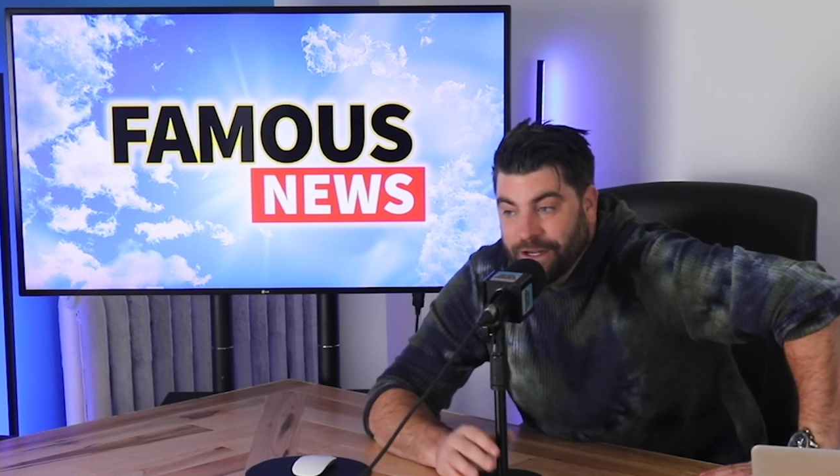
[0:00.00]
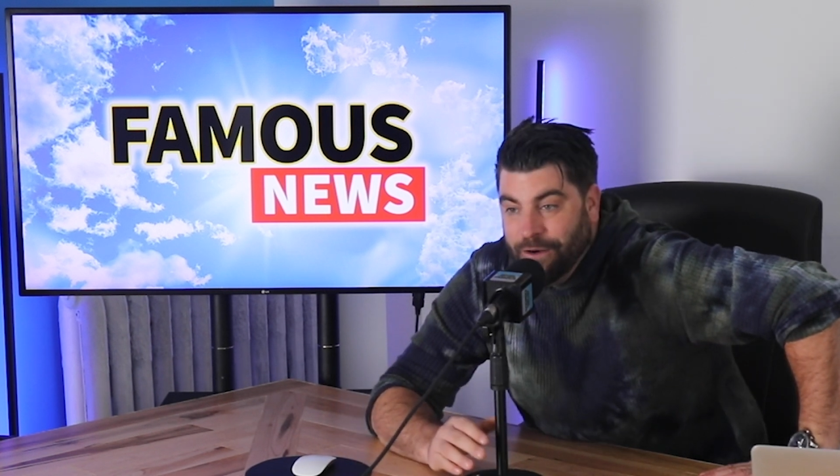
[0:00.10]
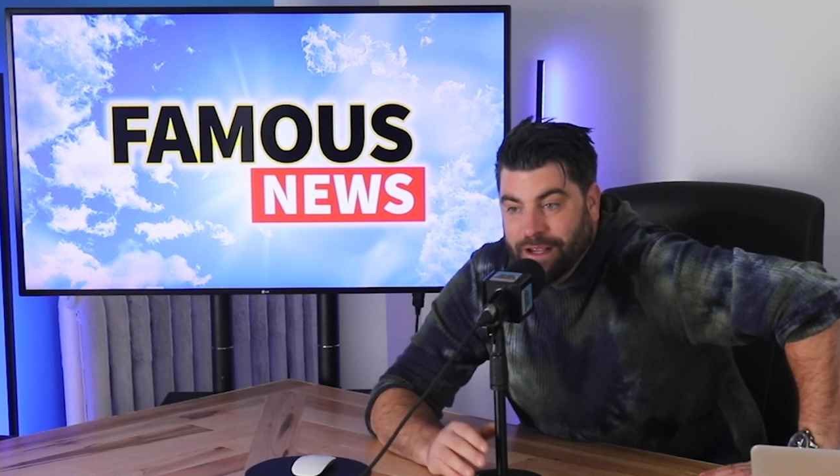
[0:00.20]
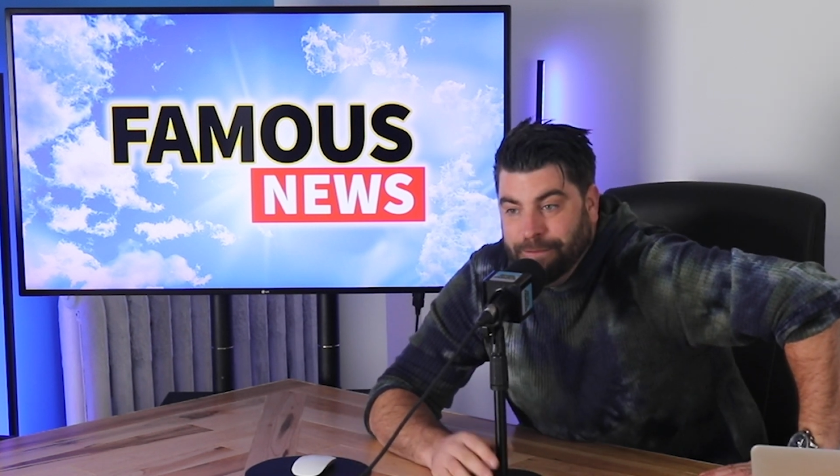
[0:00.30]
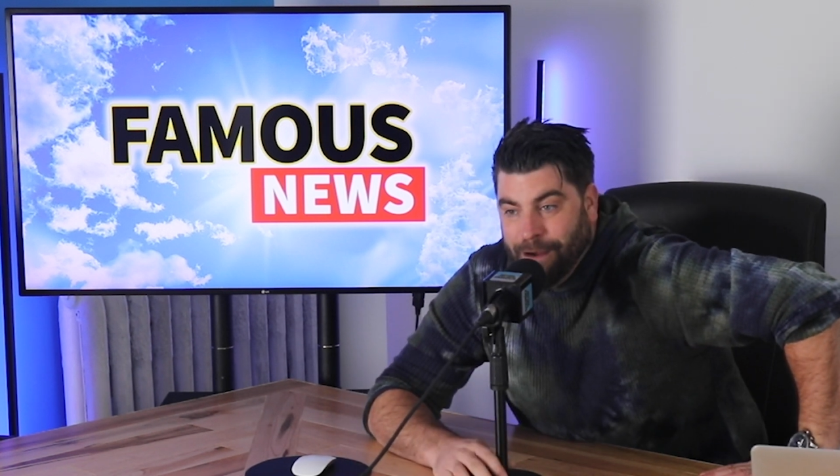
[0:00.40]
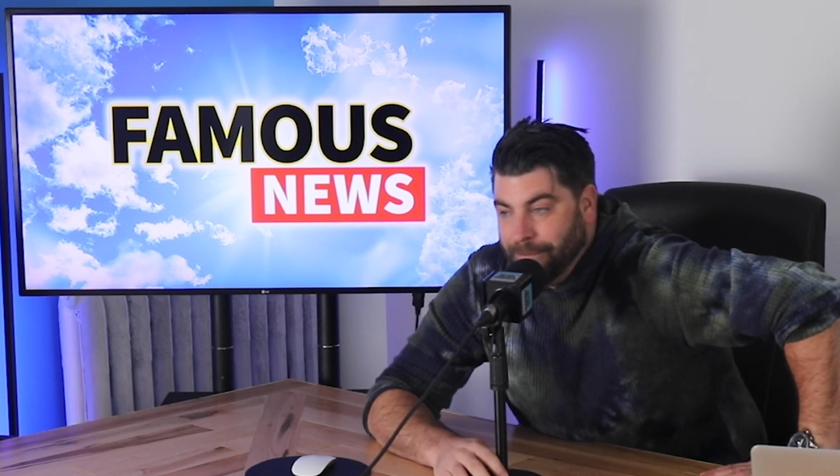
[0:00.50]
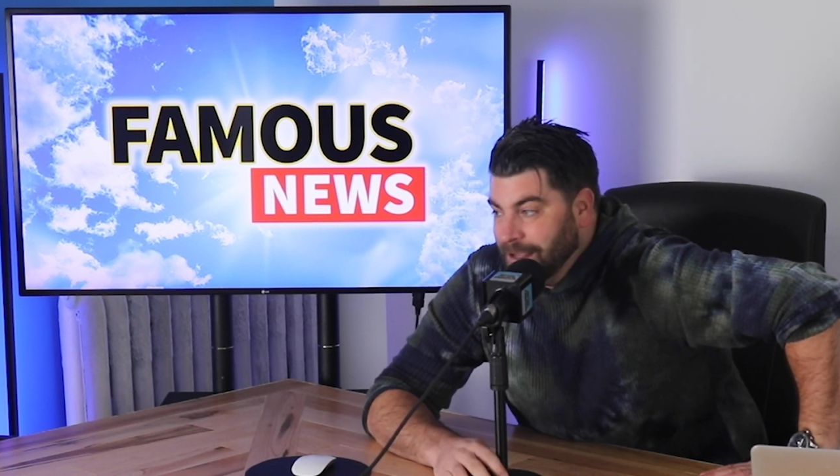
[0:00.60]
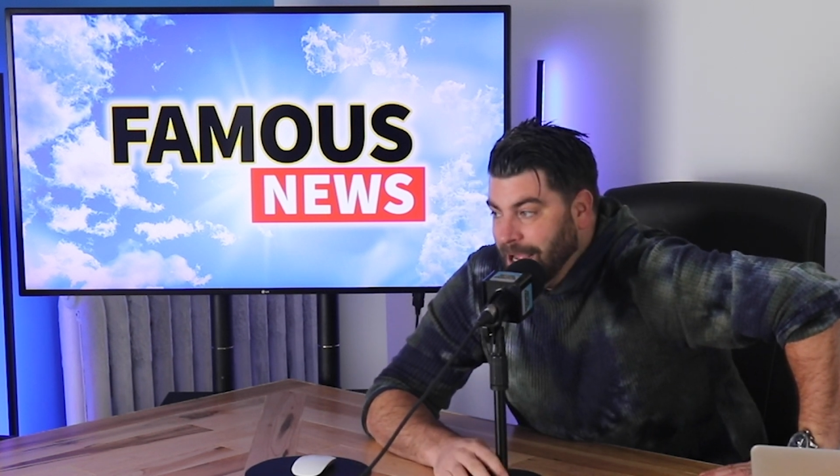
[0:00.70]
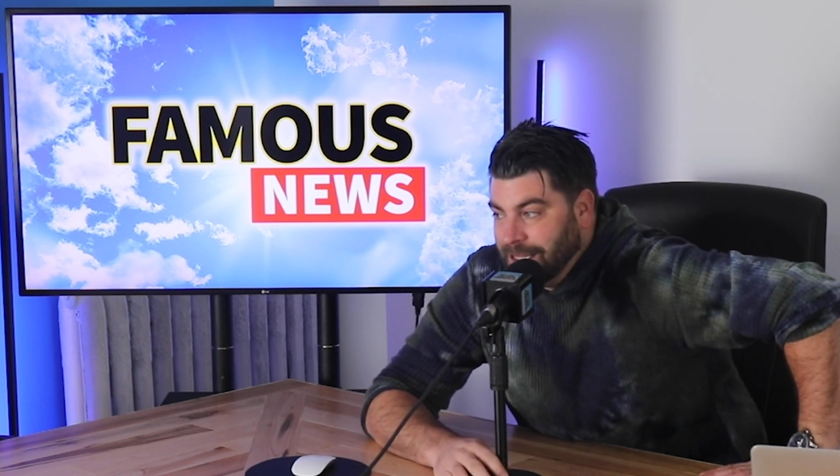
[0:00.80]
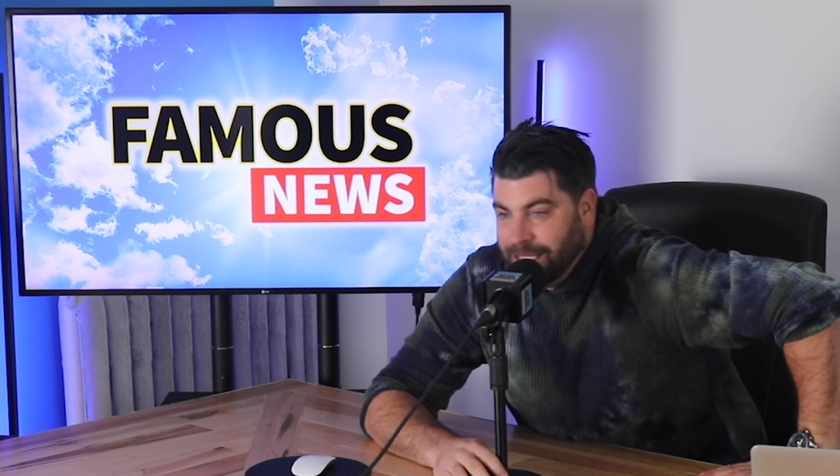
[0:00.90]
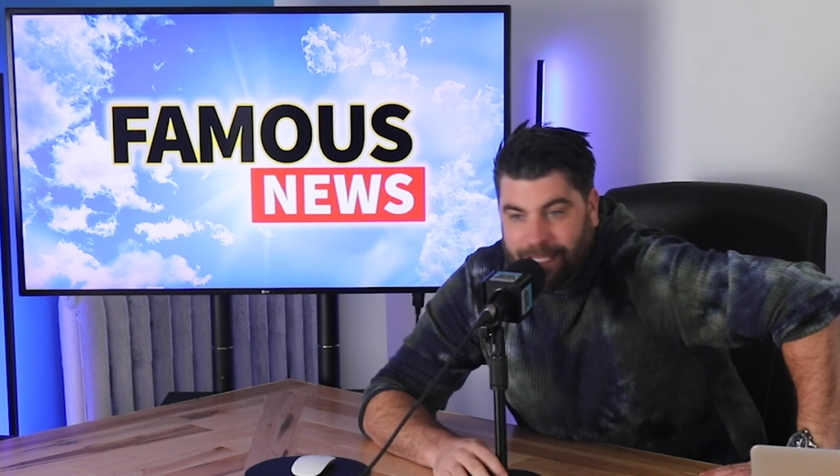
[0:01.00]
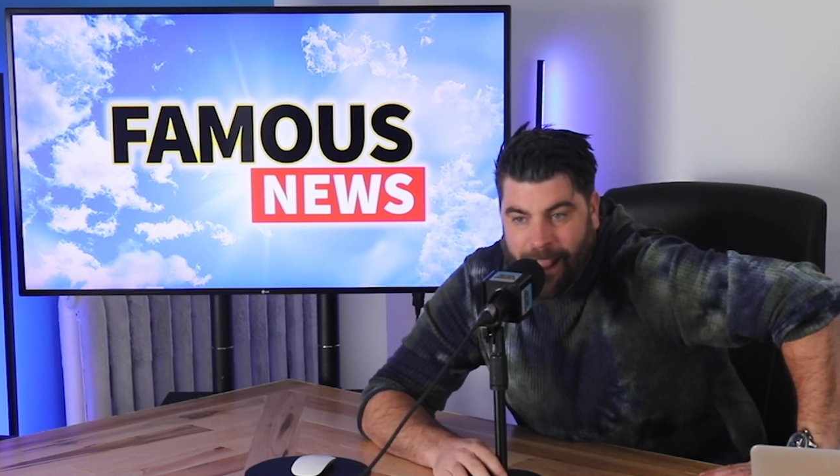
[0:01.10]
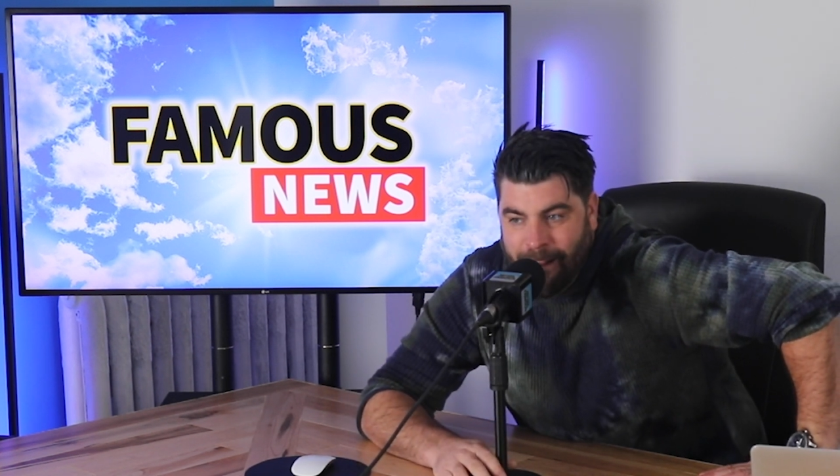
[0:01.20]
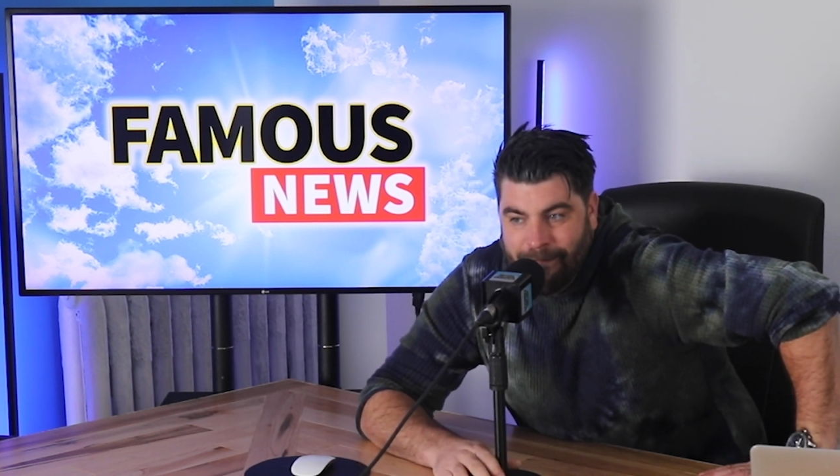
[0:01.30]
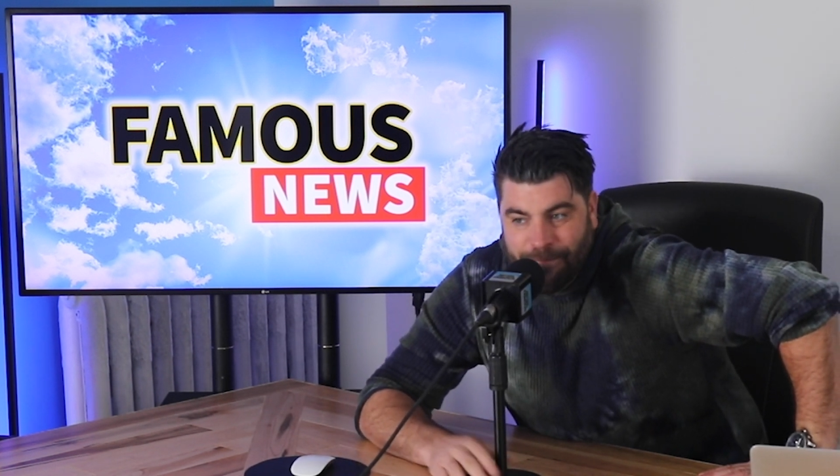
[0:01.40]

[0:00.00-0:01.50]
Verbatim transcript: You know, he probably got the